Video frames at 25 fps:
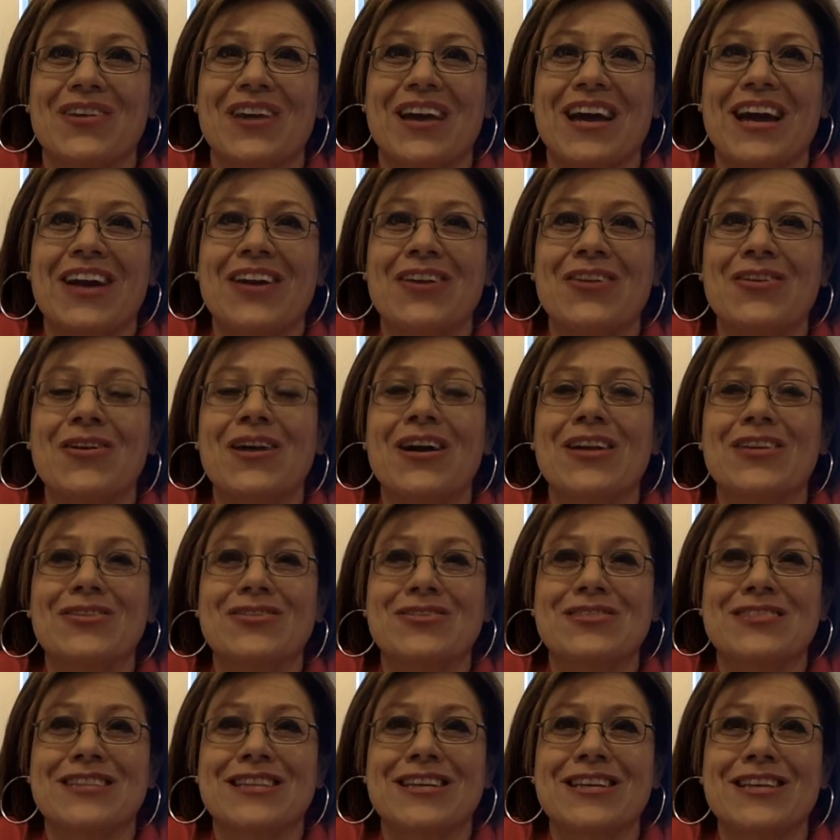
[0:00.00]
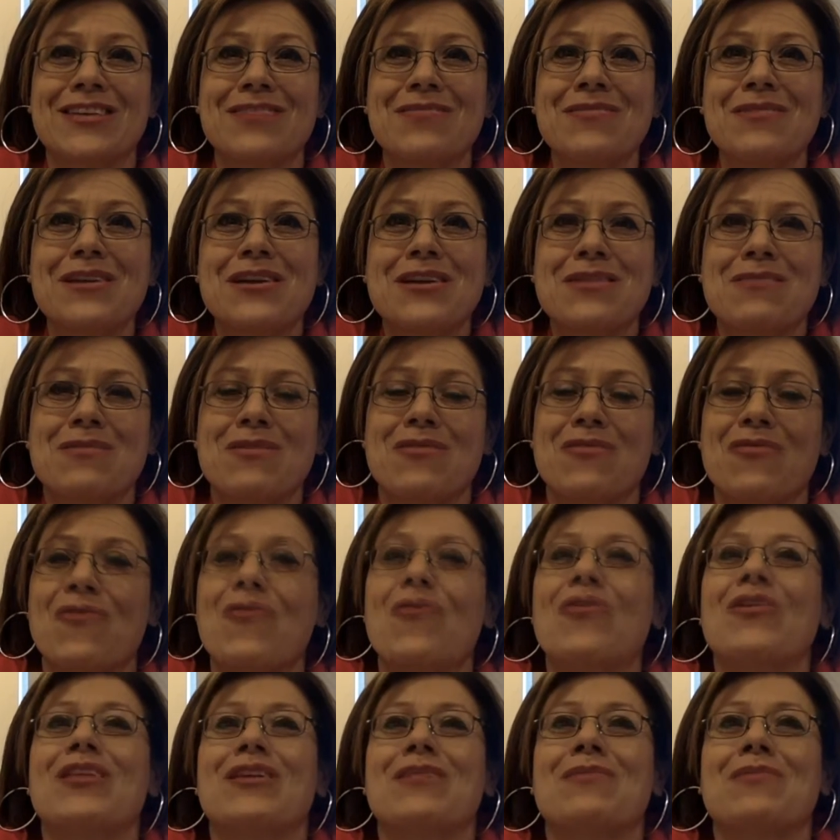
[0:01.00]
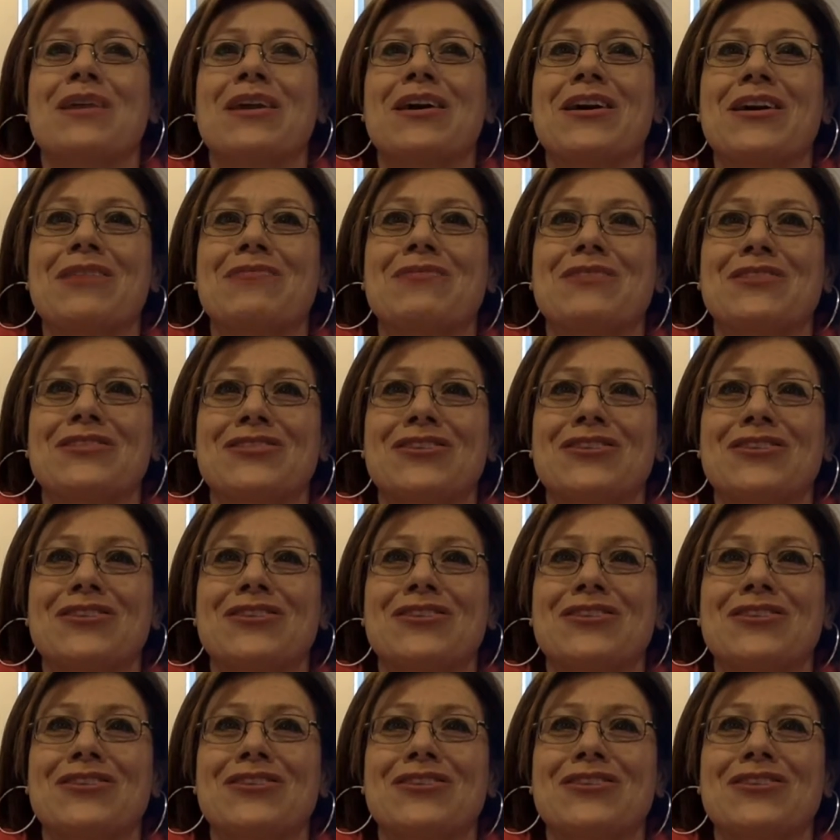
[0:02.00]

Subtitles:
And you get to see them before they become the